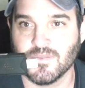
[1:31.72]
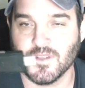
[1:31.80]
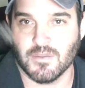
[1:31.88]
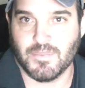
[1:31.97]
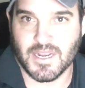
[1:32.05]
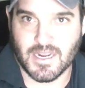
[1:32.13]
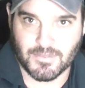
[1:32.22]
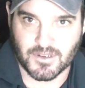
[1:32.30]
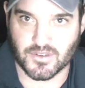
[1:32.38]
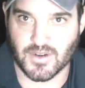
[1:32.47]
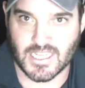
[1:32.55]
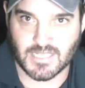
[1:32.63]
you know, picking up
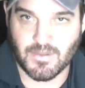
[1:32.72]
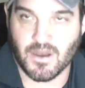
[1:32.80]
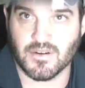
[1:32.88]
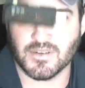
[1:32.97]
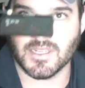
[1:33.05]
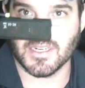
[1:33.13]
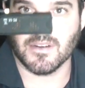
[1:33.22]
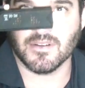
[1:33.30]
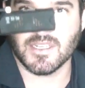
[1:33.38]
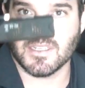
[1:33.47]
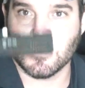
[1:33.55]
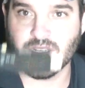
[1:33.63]
their transponder
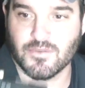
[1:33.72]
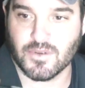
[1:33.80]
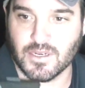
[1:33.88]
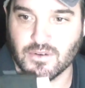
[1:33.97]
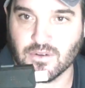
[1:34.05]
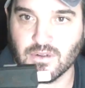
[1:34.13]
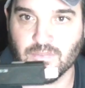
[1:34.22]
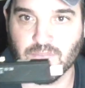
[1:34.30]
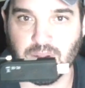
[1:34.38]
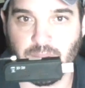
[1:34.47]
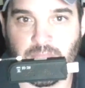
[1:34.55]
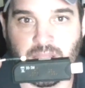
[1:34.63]
signals. It's, it's really cool.
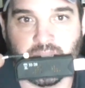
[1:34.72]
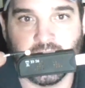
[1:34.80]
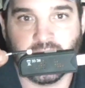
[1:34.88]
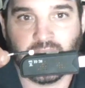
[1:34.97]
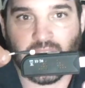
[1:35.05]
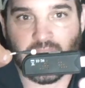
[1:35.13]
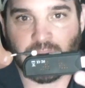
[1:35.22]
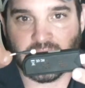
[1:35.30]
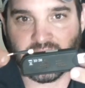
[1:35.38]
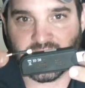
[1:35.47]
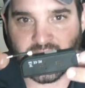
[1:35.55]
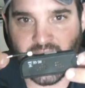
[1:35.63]
But I
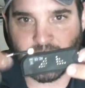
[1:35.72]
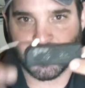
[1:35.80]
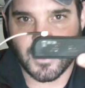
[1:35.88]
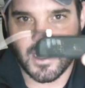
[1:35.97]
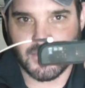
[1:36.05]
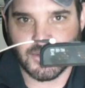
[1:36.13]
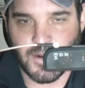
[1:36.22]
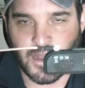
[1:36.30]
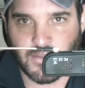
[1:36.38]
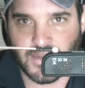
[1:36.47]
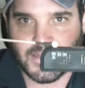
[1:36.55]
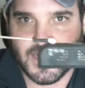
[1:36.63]
bought this on Amazon. It was
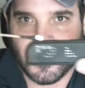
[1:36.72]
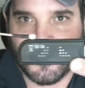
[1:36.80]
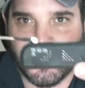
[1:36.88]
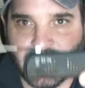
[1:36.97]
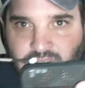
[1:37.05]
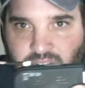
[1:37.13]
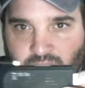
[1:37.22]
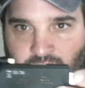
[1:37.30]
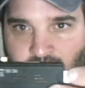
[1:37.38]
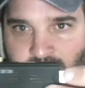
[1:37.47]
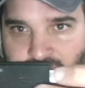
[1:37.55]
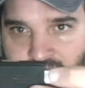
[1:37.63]
probably about 10 or
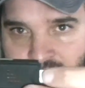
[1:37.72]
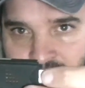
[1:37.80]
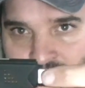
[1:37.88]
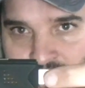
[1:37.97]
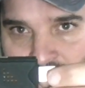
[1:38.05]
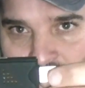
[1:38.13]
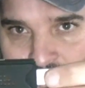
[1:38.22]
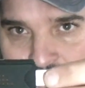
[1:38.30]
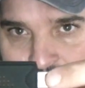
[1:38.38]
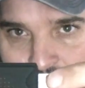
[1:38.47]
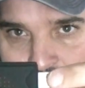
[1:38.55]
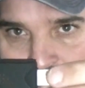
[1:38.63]
$15. It's
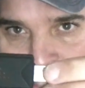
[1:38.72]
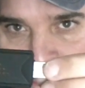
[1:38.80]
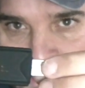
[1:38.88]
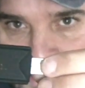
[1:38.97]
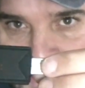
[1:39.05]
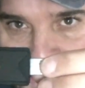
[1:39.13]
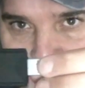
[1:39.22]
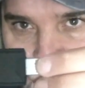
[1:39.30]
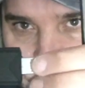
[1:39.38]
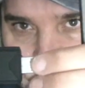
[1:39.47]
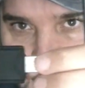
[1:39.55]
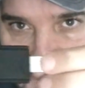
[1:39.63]
Originally, it was
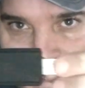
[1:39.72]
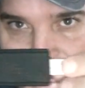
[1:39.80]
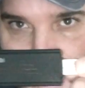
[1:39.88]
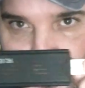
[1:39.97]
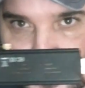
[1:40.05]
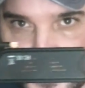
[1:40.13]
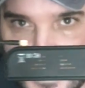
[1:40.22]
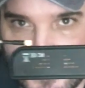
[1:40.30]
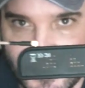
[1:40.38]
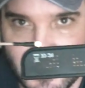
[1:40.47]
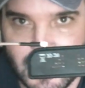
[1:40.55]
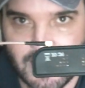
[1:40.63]
designed to capture
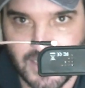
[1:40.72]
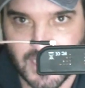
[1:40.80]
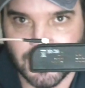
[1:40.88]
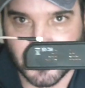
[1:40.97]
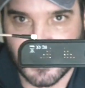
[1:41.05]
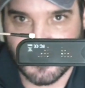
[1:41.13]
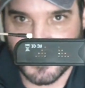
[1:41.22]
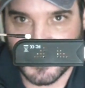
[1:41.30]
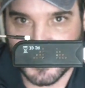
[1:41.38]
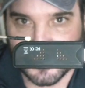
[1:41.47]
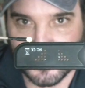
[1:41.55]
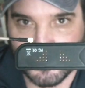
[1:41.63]
TV, international TV
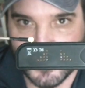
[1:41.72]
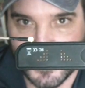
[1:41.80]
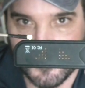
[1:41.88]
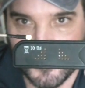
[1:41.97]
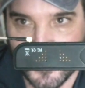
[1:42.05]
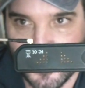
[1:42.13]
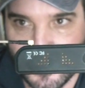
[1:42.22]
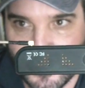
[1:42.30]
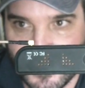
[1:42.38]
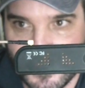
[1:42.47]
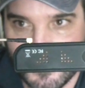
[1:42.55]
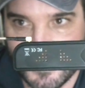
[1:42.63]
signal, but
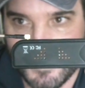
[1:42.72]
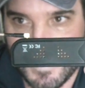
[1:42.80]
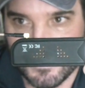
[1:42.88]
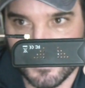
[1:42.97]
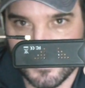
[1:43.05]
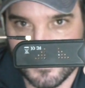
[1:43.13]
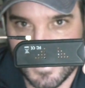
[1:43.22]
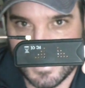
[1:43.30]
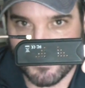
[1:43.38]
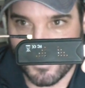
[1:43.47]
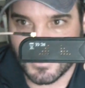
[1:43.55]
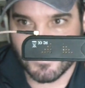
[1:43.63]
the people
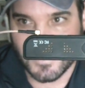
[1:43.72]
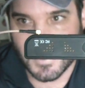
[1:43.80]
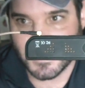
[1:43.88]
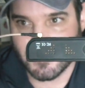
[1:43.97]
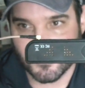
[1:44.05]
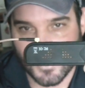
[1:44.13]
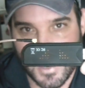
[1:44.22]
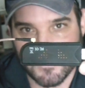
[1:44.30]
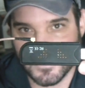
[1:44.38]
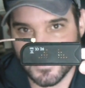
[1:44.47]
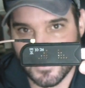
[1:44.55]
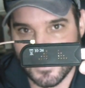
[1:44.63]
like wrote some custom
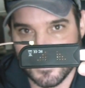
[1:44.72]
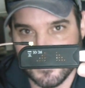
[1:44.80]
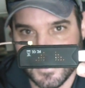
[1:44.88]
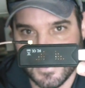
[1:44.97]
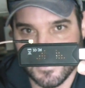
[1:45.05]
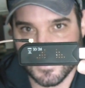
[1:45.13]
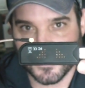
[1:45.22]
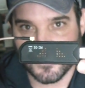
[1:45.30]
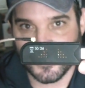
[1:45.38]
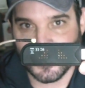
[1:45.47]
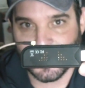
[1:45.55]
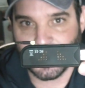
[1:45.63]
drivers on it, and they could
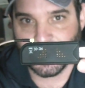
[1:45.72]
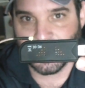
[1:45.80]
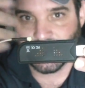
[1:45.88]
actually uh,